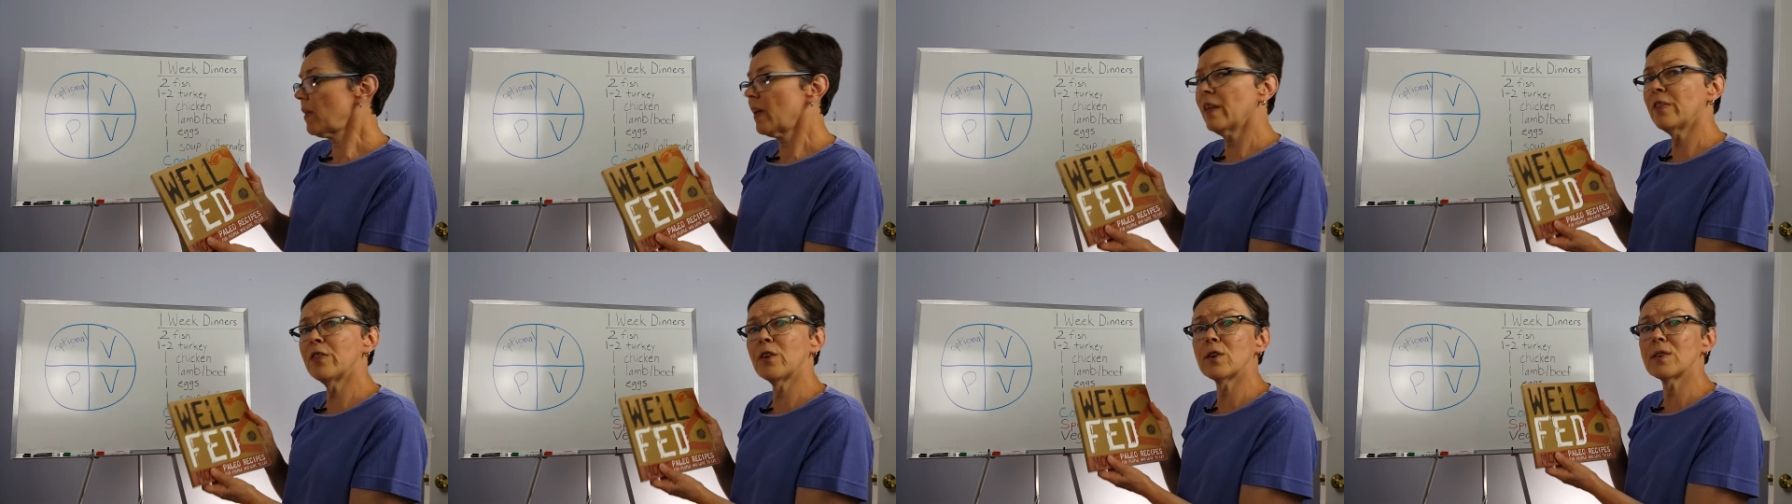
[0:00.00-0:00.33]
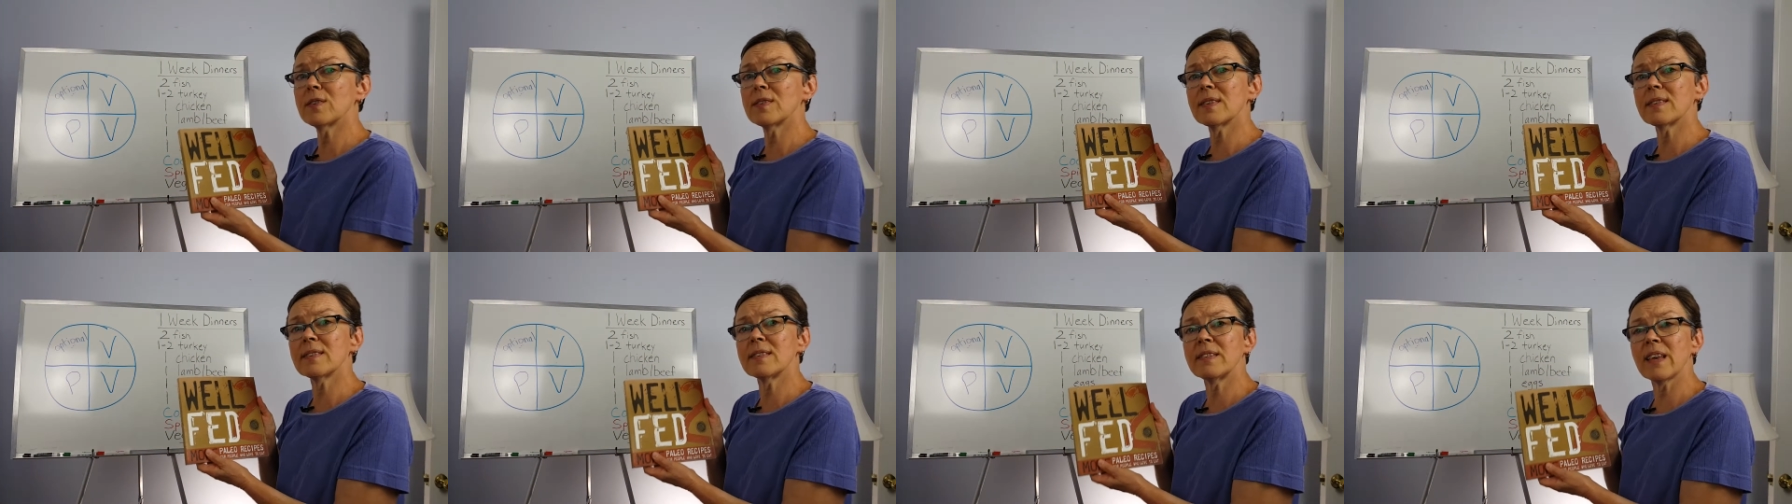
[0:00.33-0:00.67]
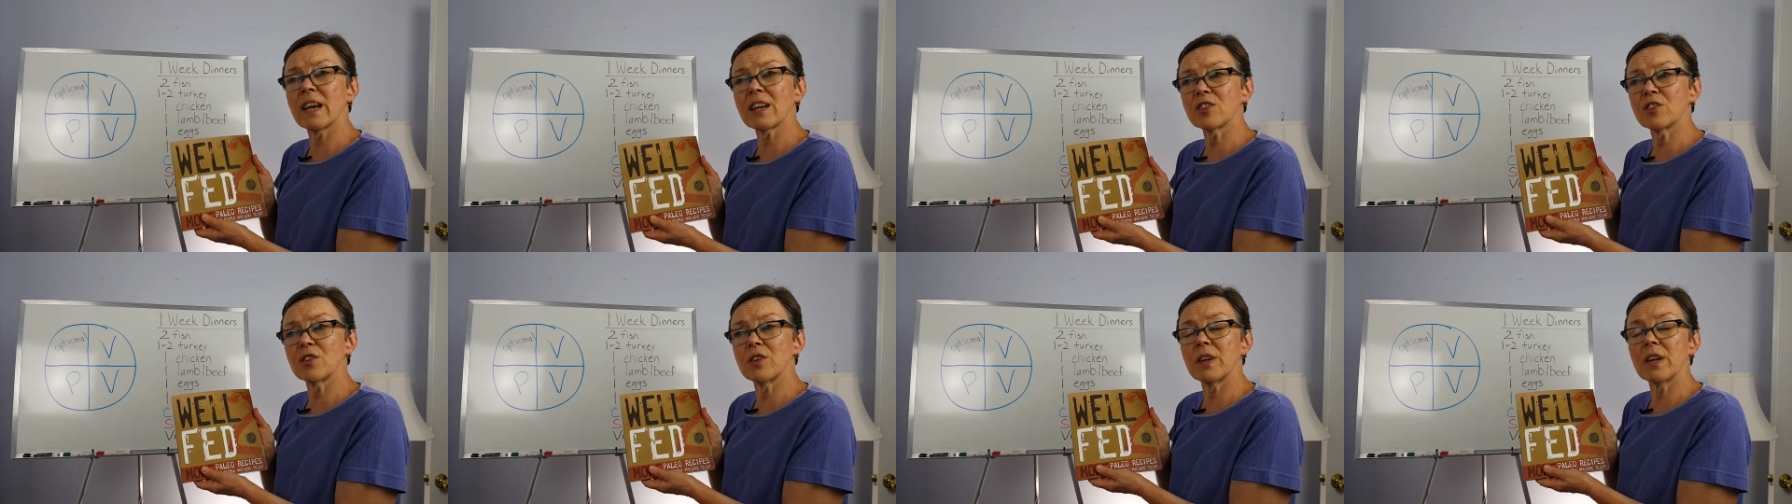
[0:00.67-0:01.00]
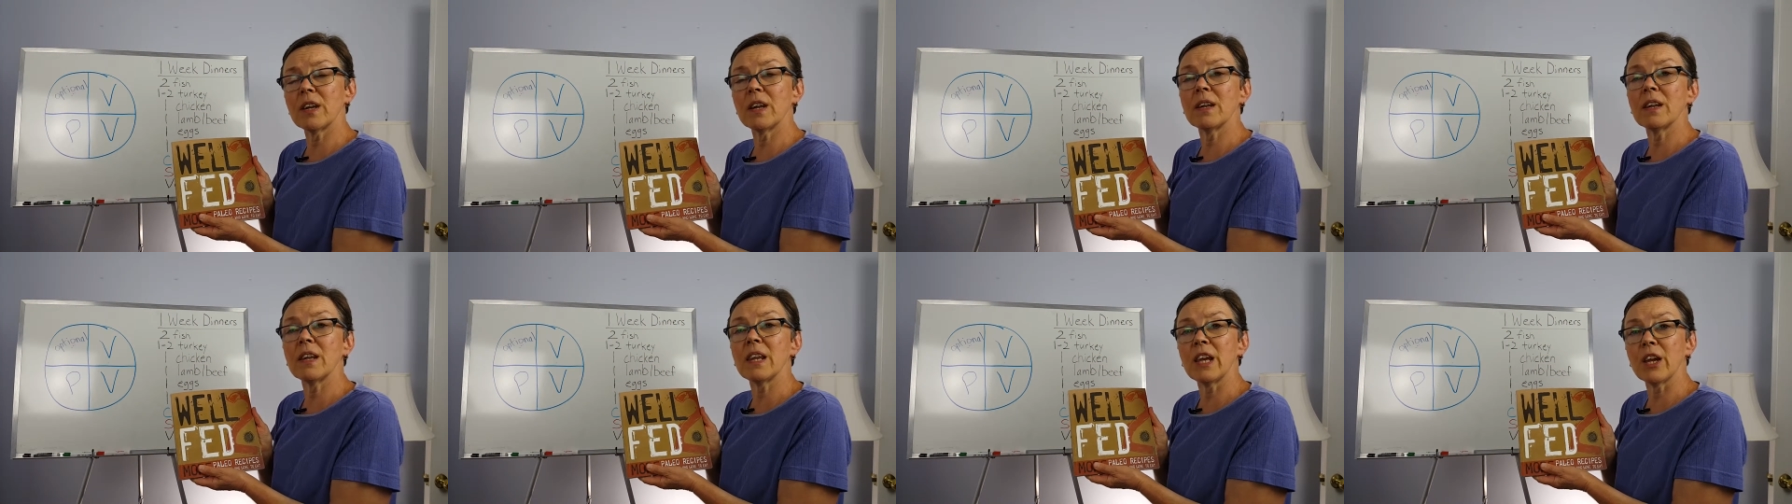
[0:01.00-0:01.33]
there's a section
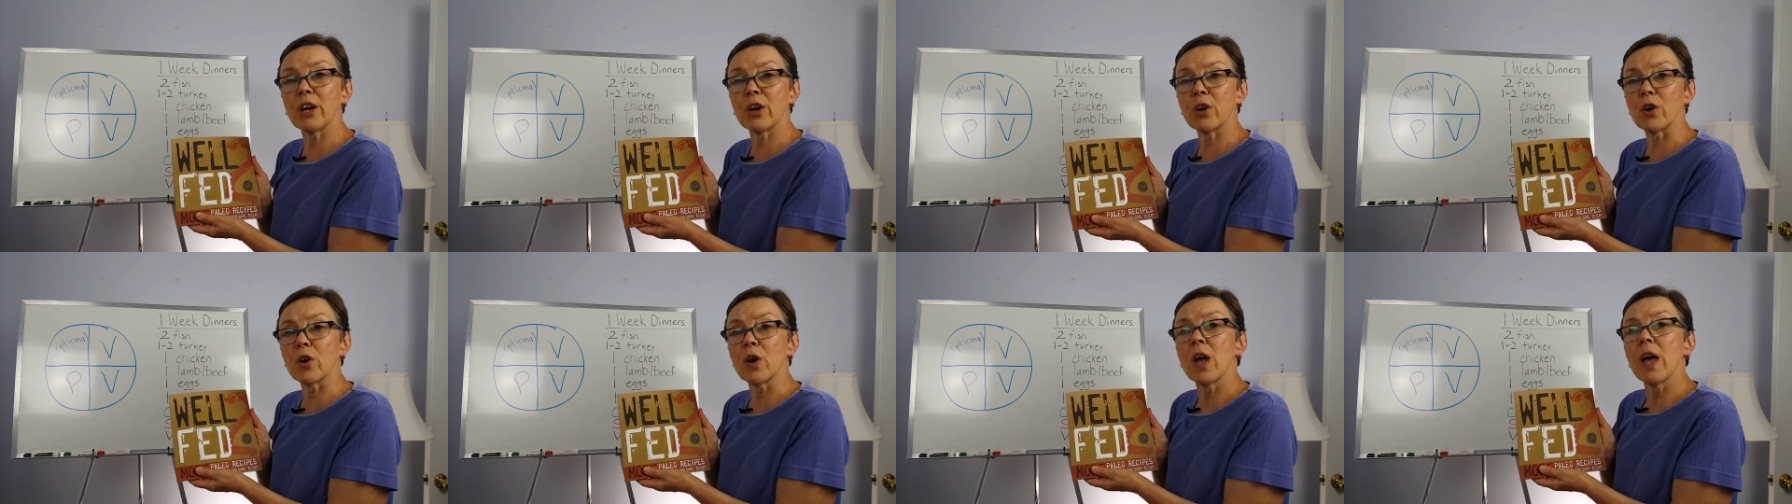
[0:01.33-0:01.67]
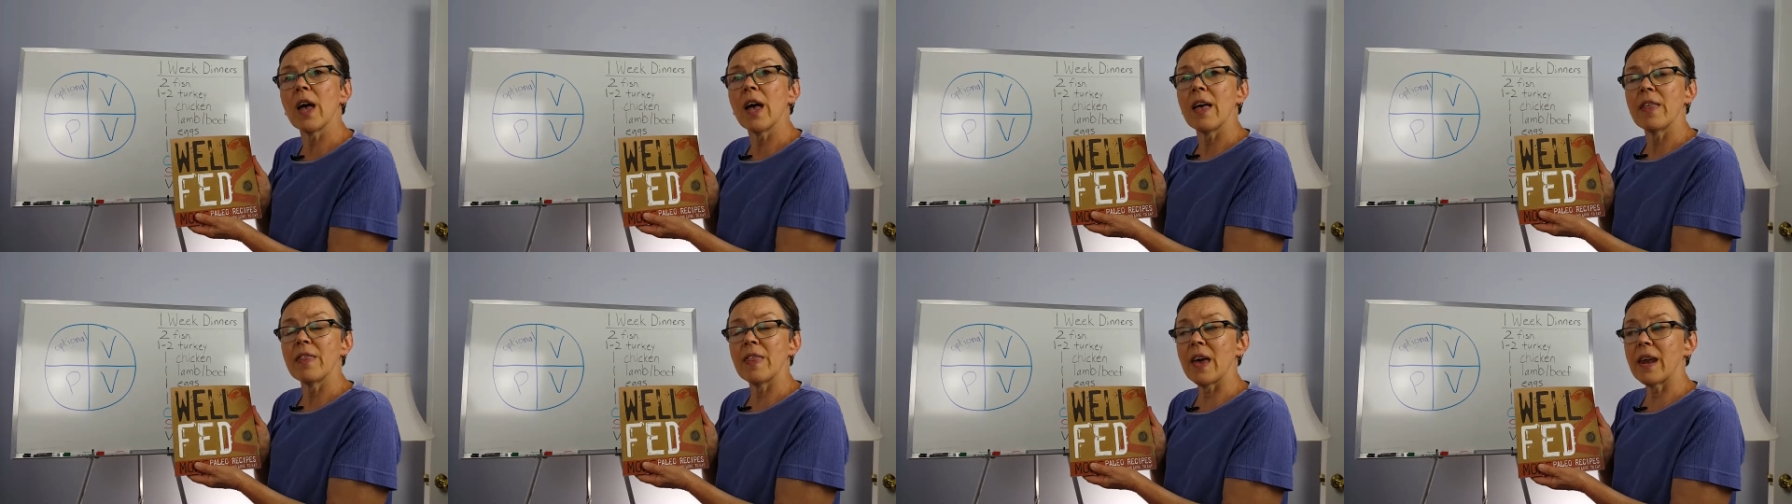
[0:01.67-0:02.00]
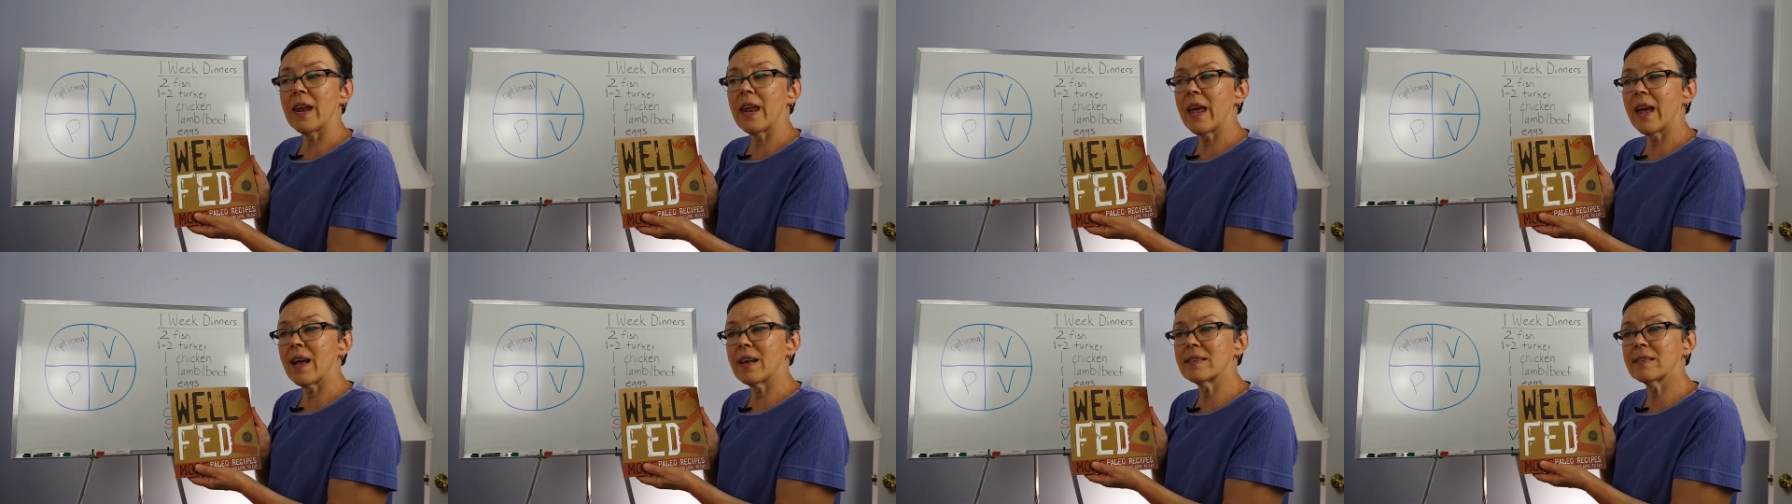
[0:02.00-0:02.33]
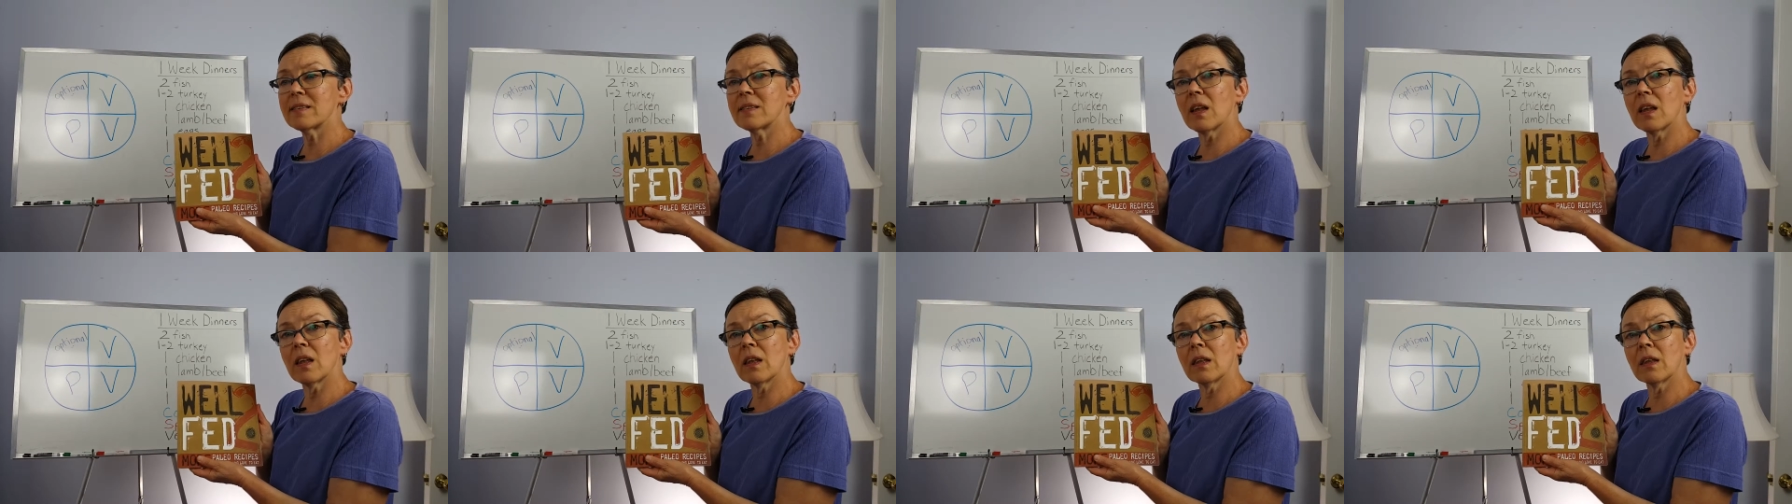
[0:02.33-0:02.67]
in here that has